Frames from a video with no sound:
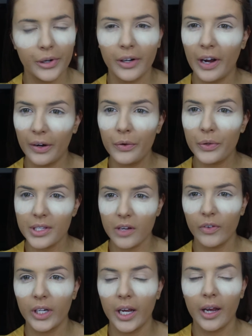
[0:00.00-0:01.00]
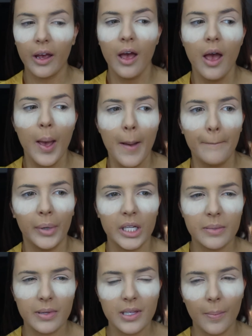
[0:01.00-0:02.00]
Now, I don't do this every day, but
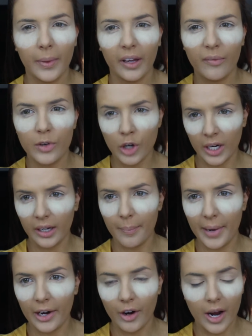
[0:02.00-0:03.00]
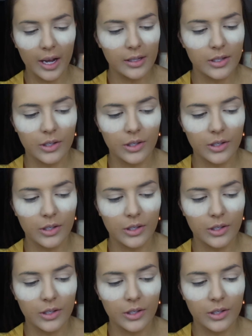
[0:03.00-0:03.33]
it's been something I've been trying to get better at,